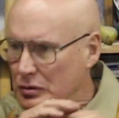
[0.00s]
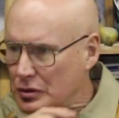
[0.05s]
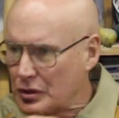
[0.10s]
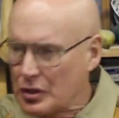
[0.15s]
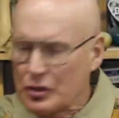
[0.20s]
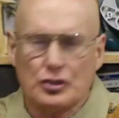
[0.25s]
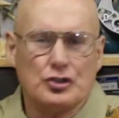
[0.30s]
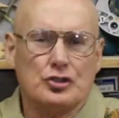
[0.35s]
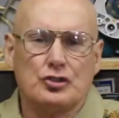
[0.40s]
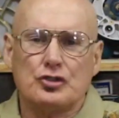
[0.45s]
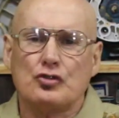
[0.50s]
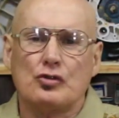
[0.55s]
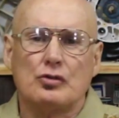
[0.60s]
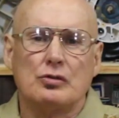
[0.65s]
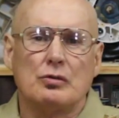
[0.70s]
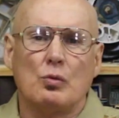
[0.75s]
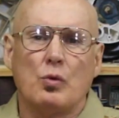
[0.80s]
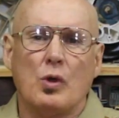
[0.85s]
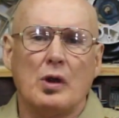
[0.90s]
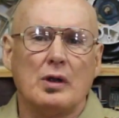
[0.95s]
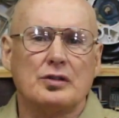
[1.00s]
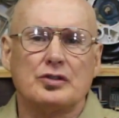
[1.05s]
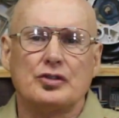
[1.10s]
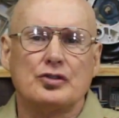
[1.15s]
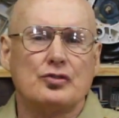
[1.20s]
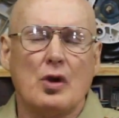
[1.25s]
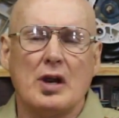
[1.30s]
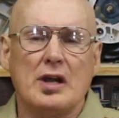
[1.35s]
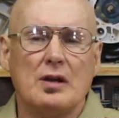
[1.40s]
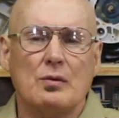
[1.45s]
to work
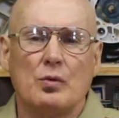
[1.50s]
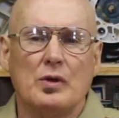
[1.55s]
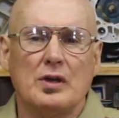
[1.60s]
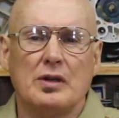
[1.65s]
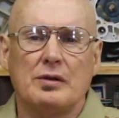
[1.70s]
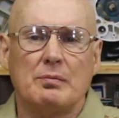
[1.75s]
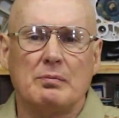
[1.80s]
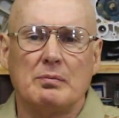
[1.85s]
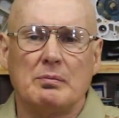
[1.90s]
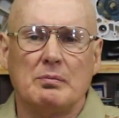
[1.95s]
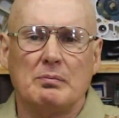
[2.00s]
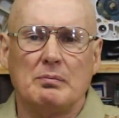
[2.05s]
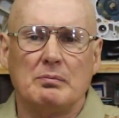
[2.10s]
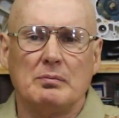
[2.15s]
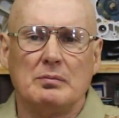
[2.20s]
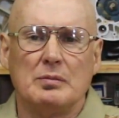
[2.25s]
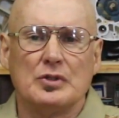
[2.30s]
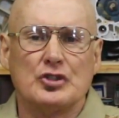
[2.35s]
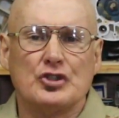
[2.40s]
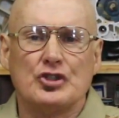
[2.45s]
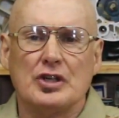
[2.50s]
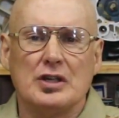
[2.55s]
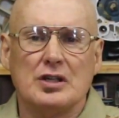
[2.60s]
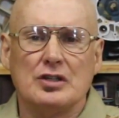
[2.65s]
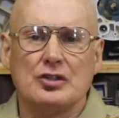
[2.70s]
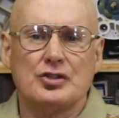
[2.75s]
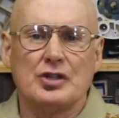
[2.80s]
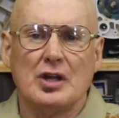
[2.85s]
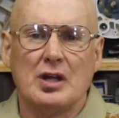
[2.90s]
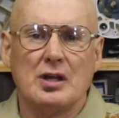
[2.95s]
straight with
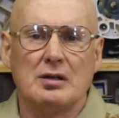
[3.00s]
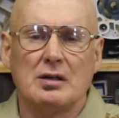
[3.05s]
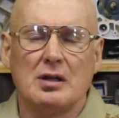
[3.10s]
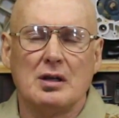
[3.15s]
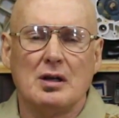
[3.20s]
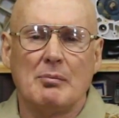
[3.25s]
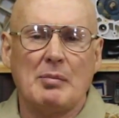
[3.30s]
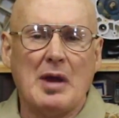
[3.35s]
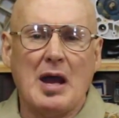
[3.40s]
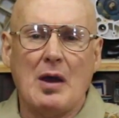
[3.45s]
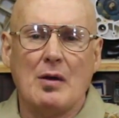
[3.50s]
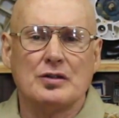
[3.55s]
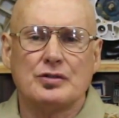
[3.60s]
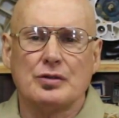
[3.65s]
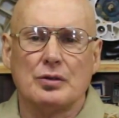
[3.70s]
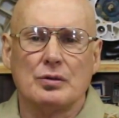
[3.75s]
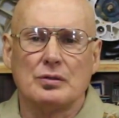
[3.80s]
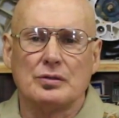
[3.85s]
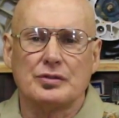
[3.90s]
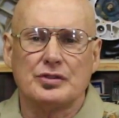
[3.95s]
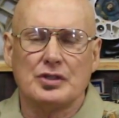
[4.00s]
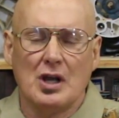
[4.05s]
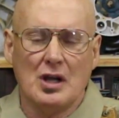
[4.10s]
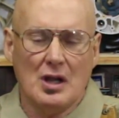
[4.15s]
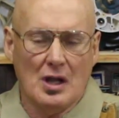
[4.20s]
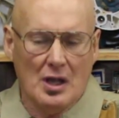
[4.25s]
machines and power tools.